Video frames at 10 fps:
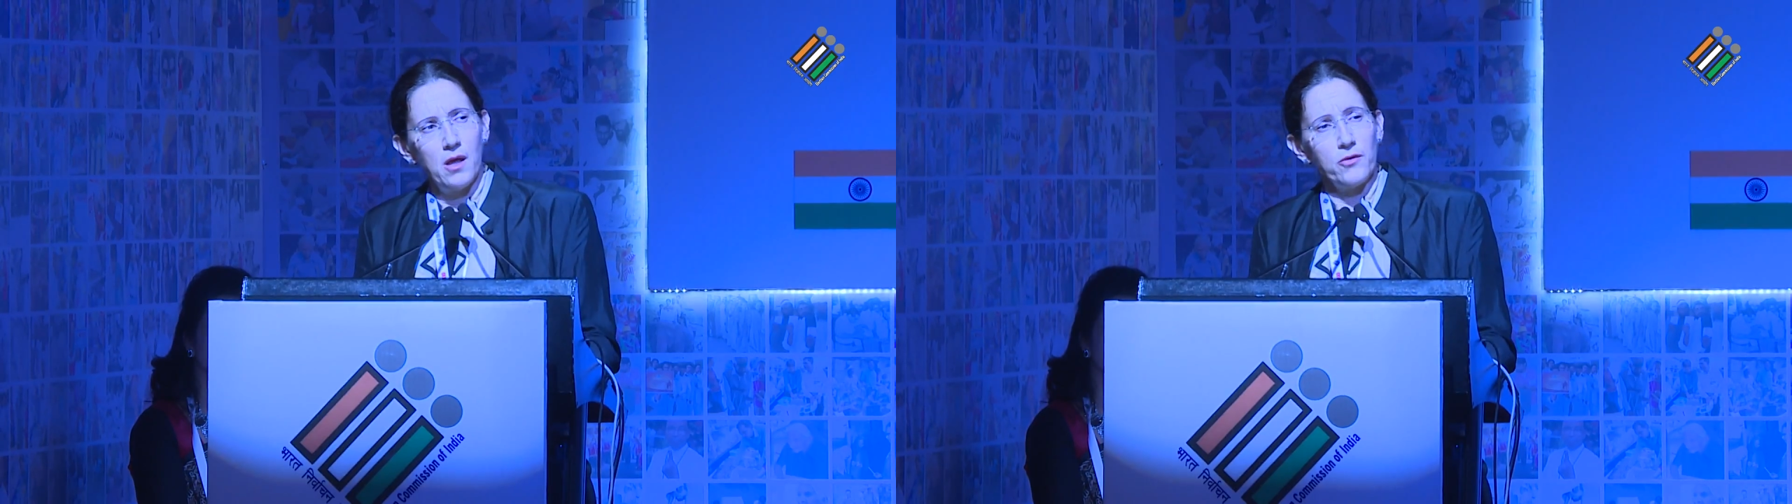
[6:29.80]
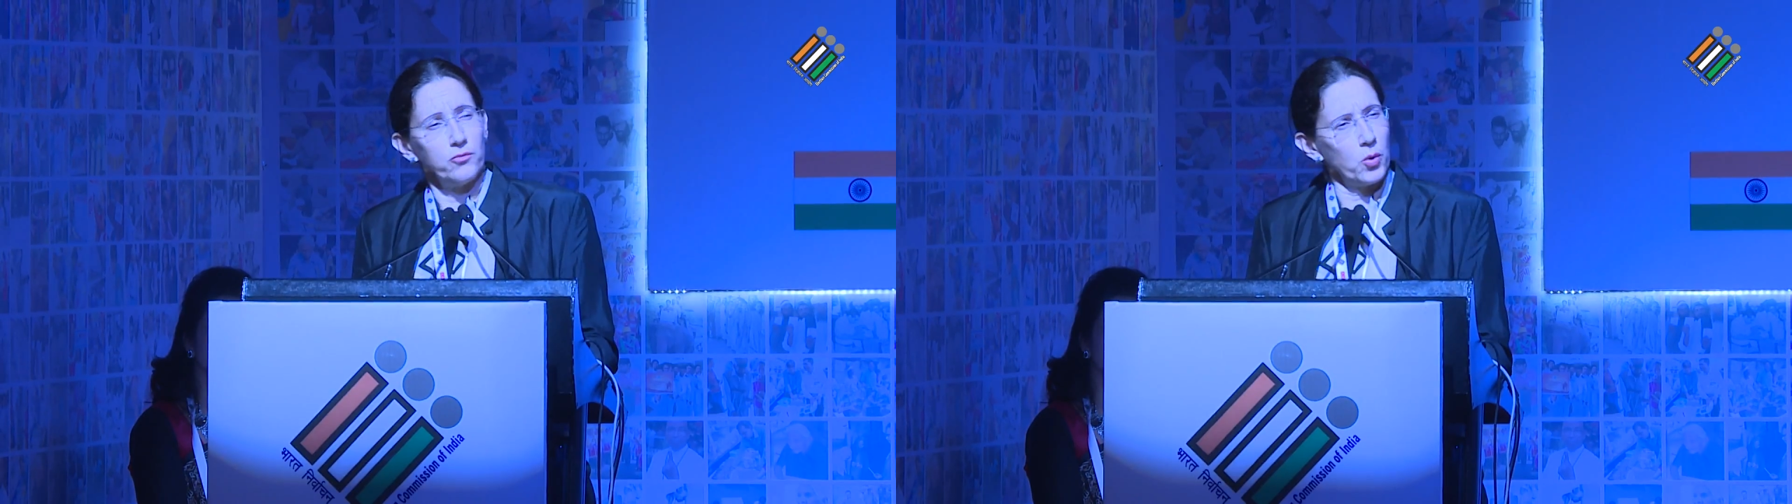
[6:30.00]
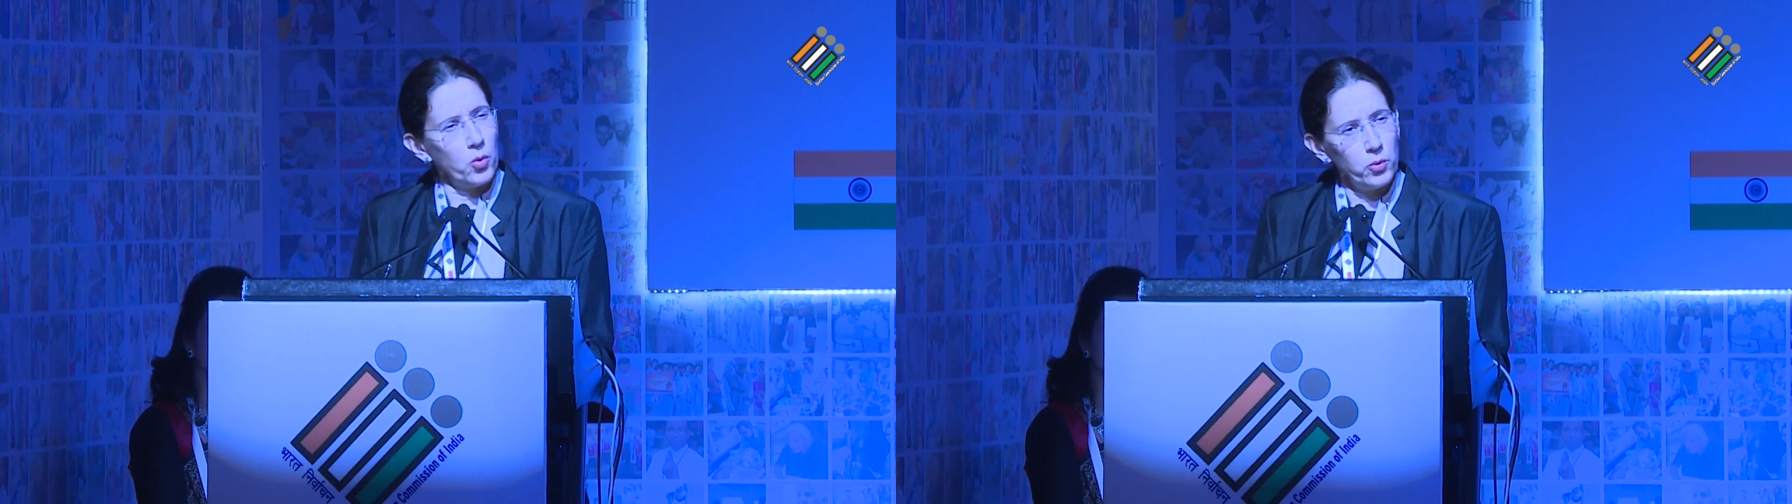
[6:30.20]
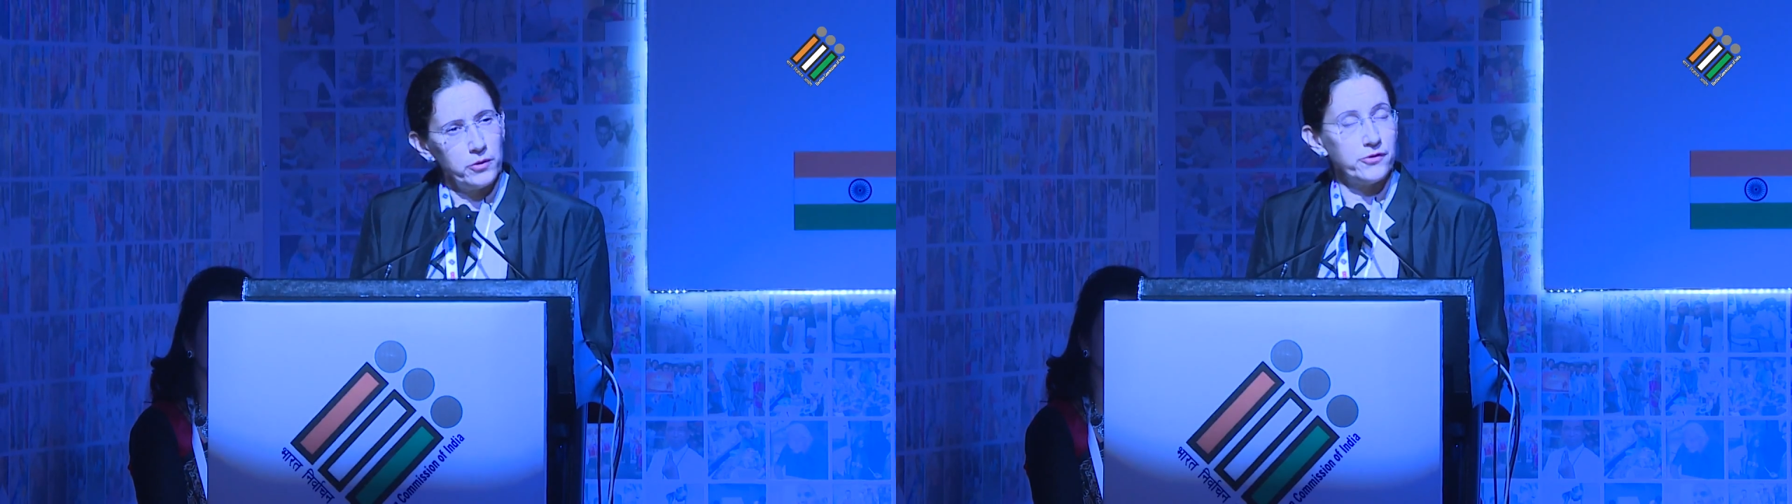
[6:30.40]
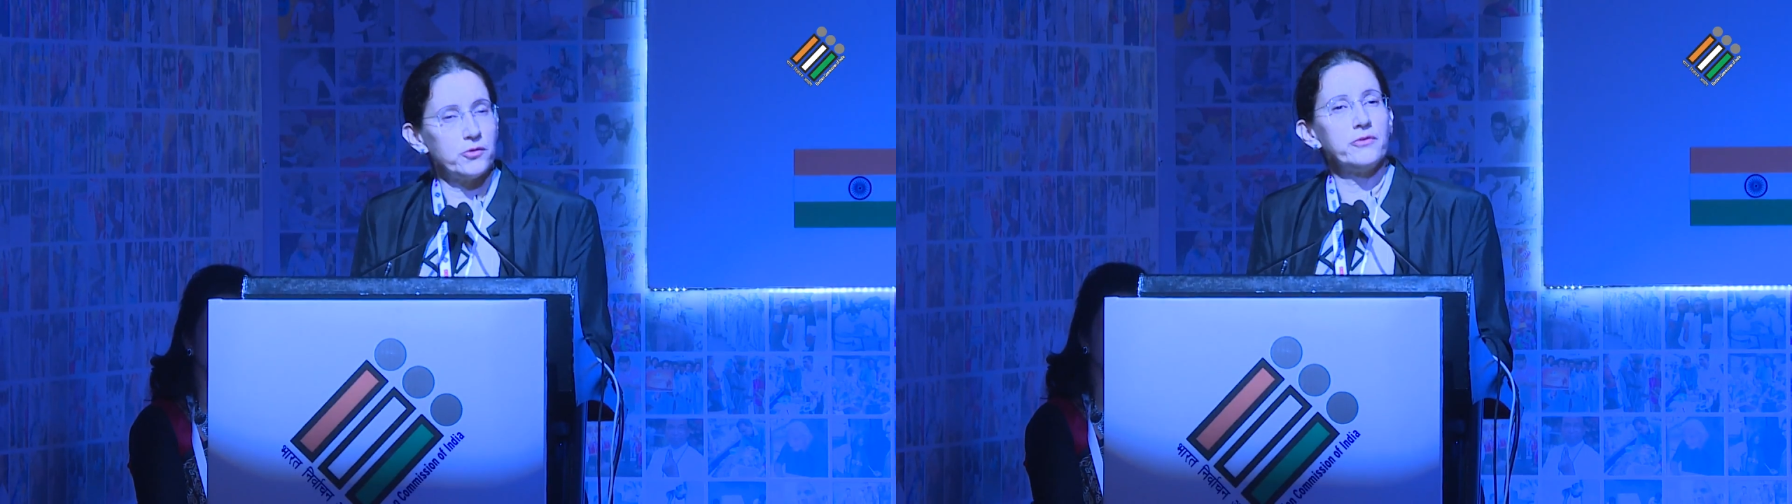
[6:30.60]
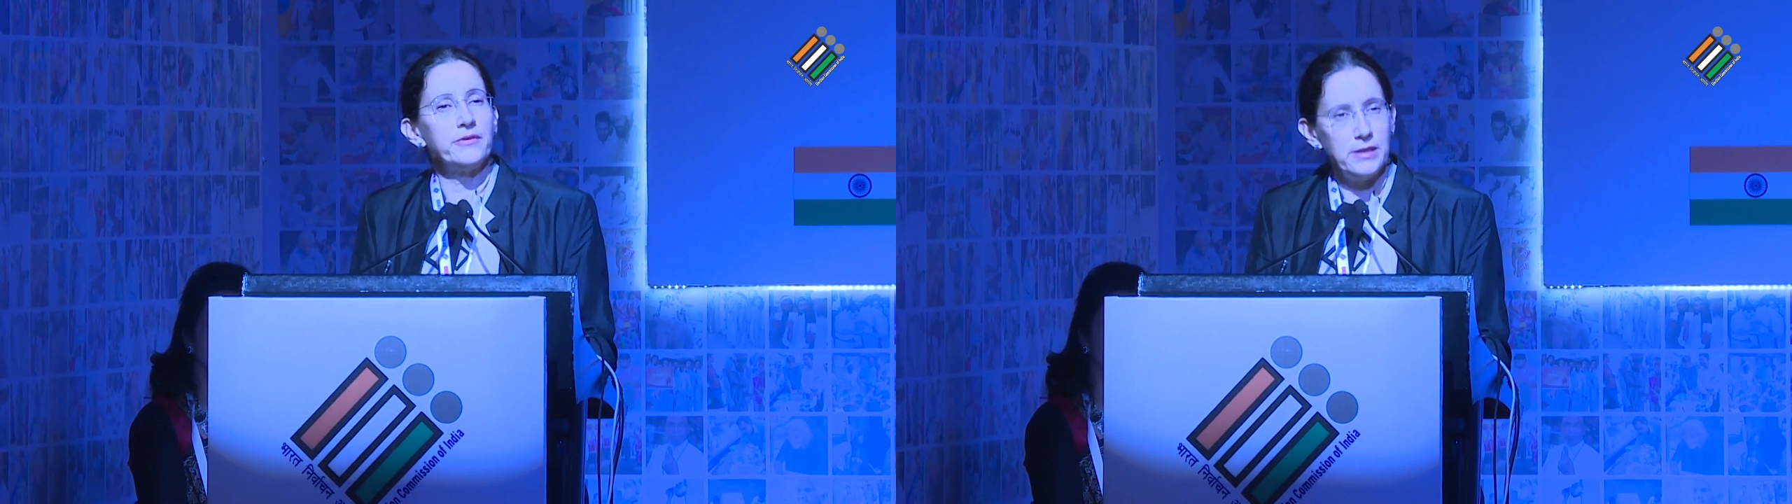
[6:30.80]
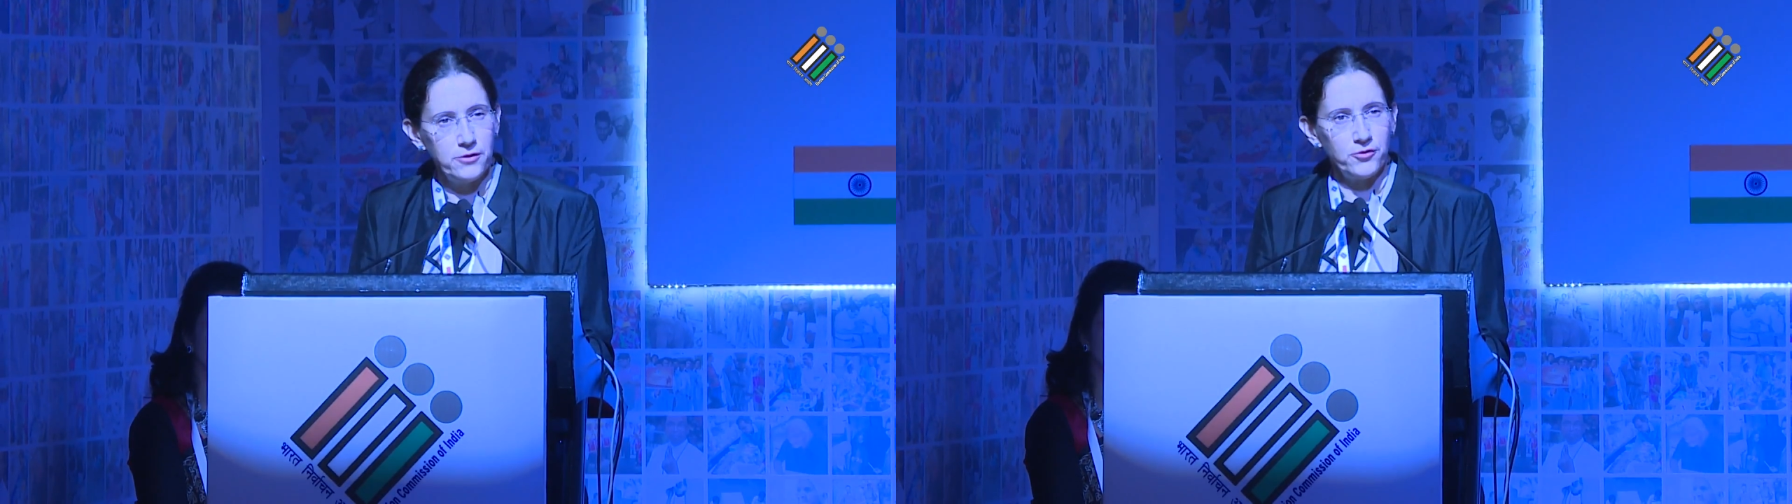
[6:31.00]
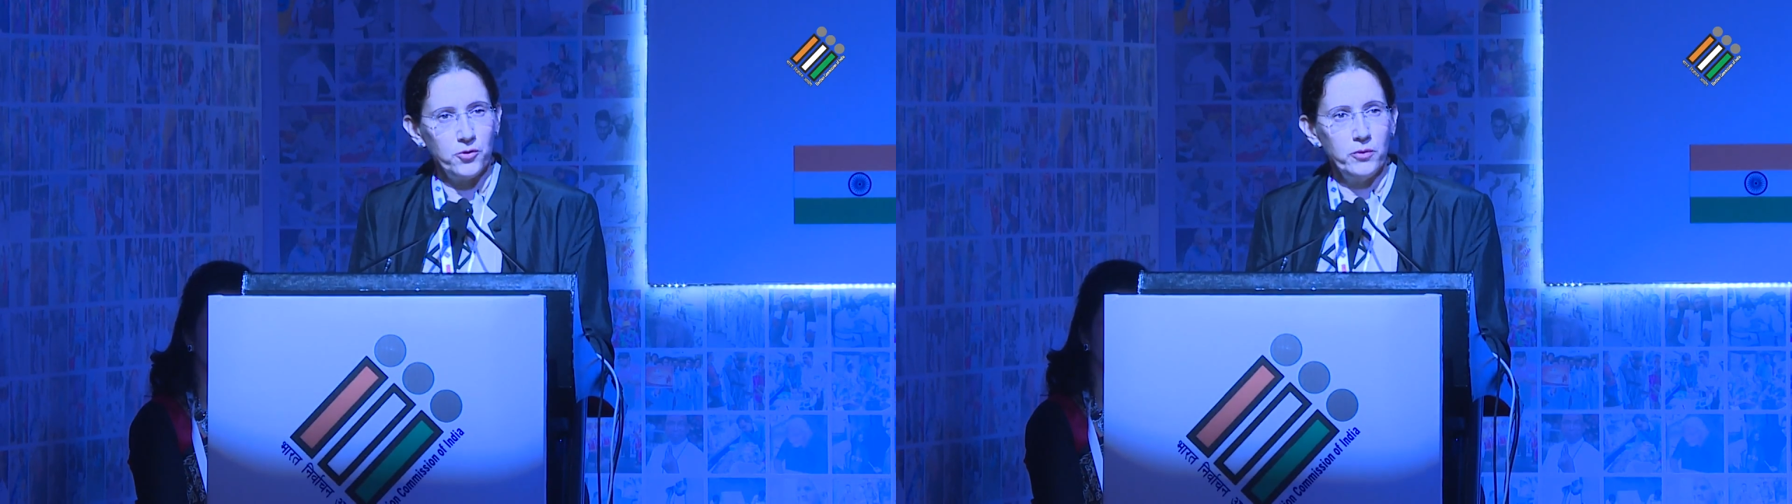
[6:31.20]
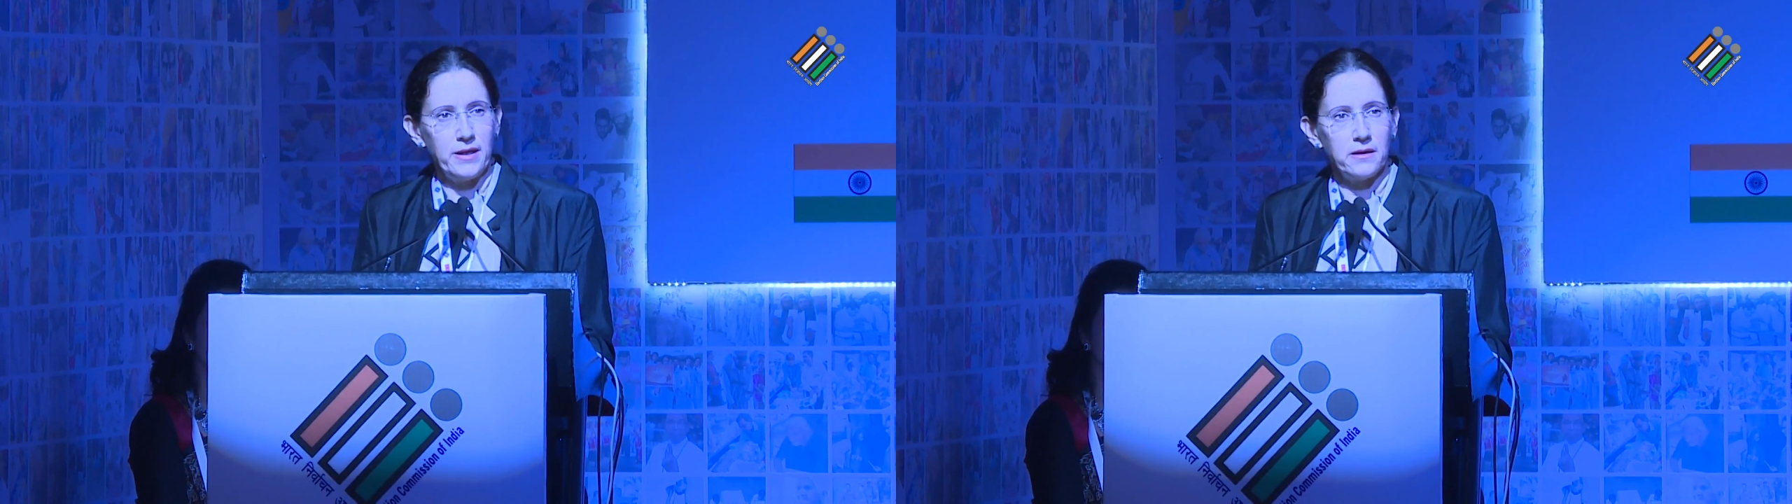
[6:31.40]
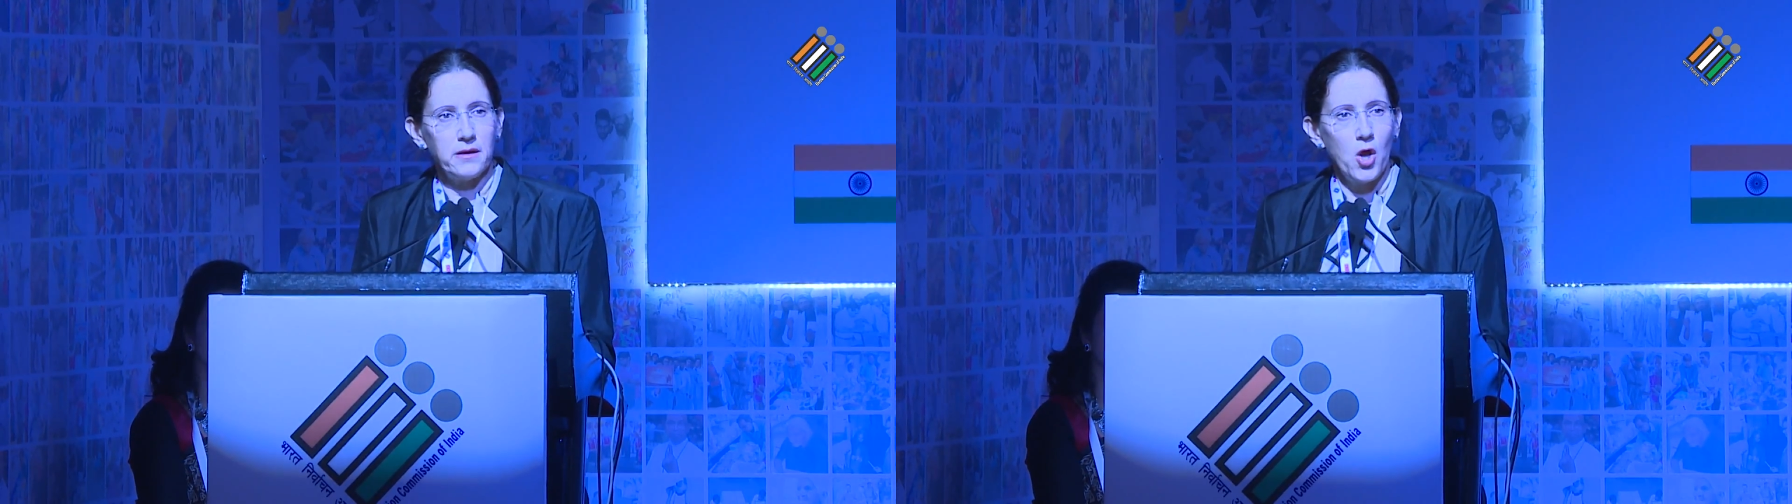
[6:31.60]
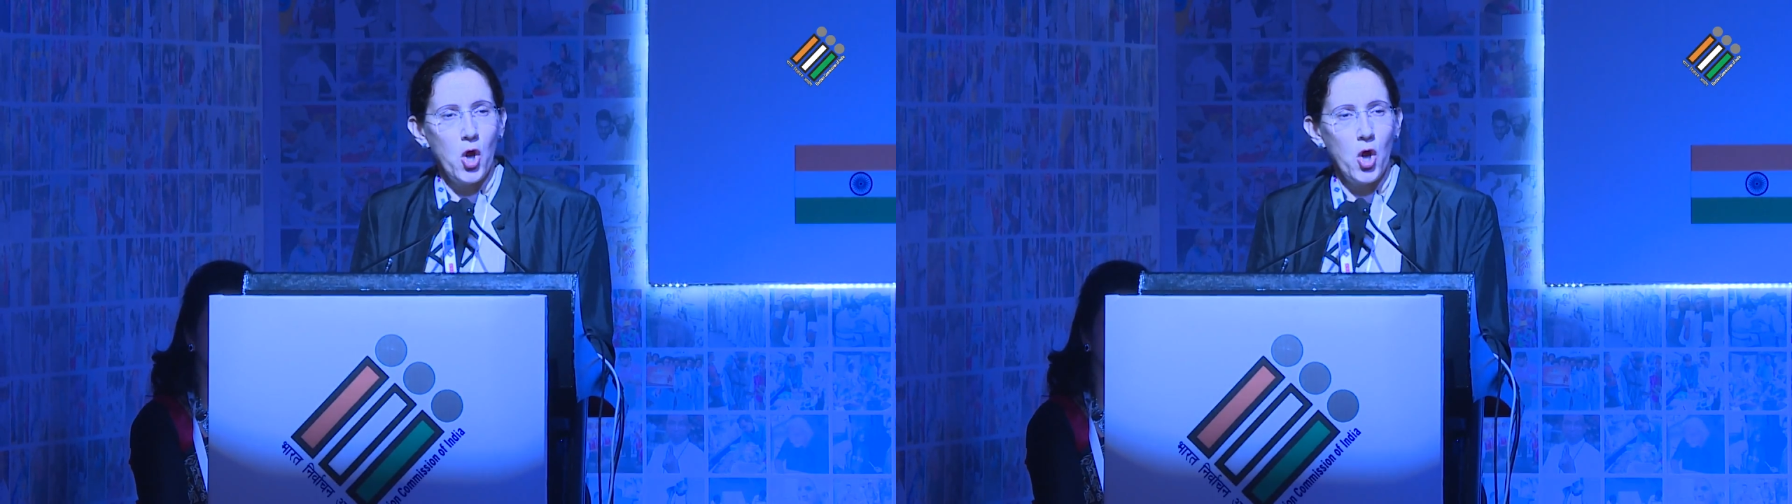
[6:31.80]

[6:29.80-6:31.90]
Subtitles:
the roles, to see through that.